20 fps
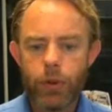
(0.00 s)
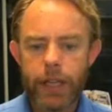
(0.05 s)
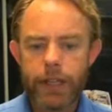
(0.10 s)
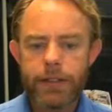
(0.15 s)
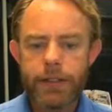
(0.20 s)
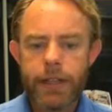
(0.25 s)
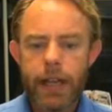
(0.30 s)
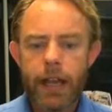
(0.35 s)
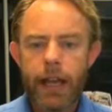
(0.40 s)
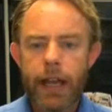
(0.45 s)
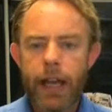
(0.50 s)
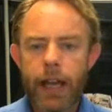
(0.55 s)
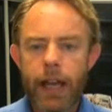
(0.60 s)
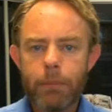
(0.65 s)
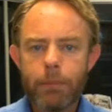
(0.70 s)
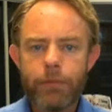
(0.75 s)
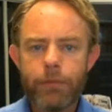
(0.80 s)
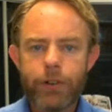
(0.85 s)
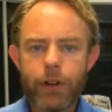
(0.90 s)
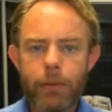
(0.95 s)
That's
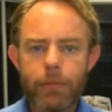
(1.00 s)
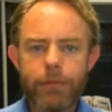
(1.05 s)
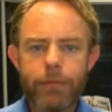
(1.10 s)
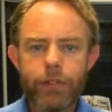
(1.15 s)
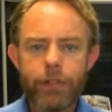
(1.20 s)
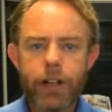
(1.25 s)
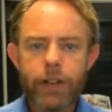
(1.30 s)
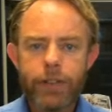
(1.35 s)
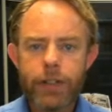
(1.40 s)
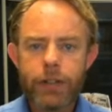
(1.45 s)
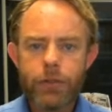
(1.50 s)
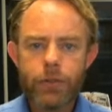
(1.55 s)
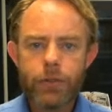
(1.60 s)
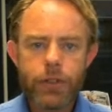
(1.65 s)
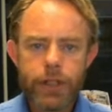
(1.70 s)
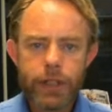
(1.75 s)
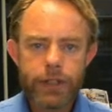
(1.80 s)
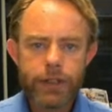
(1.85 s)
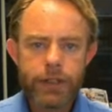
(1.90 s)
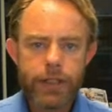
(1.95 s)
up from
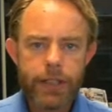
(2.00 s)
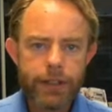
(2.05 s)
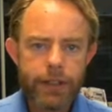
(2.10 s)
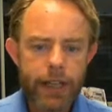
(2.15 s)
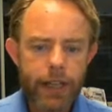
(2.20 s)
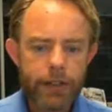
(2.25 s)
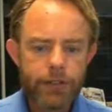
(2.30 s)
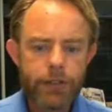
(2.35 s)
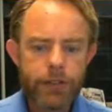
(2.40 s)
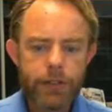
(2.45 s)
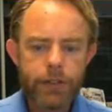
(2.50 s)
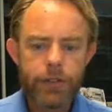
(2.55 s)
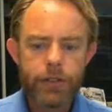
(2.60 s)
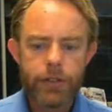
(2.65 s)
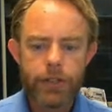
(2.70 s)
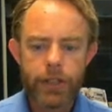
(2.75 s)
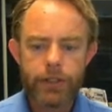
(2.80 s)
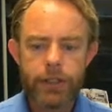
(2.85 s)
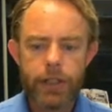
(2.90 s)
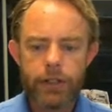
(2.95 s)
560,000 to
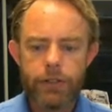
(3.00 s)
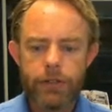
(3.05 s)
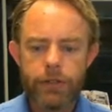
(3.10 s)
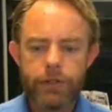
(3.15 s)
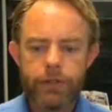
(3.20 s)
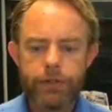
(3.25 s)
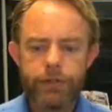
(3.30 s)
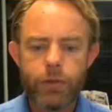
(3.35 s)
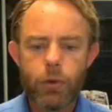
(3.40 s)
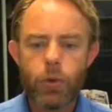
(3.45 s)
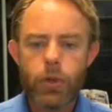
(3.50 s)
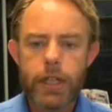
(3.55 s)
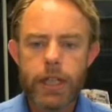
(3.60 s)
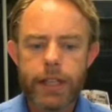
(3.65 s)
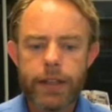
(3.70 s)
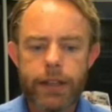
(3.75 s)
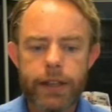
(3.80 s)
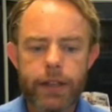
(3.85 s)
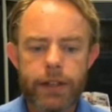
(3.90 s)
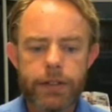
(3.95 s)

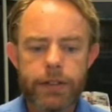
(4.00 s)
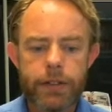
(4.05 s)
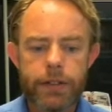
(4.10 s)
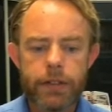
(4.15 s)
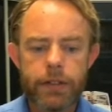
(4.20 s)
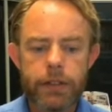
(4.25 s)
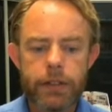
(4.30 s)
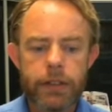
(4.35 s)
640,000.